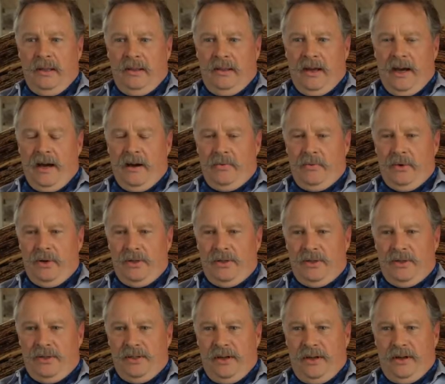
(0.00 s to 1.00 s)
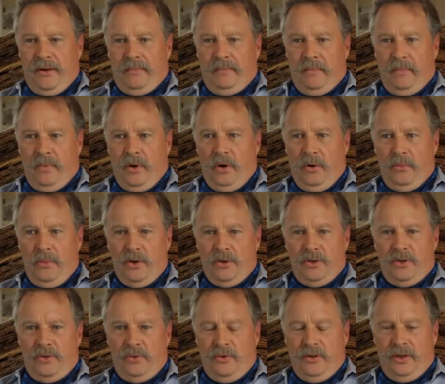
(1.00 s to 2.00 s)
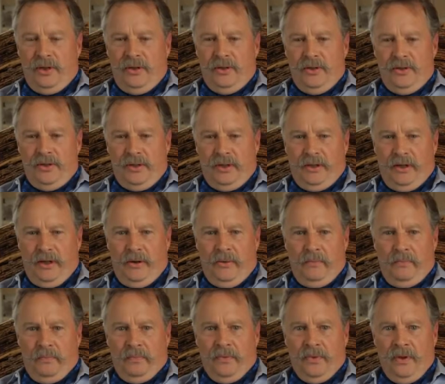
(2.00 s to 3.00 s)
That was almost 20 years ago,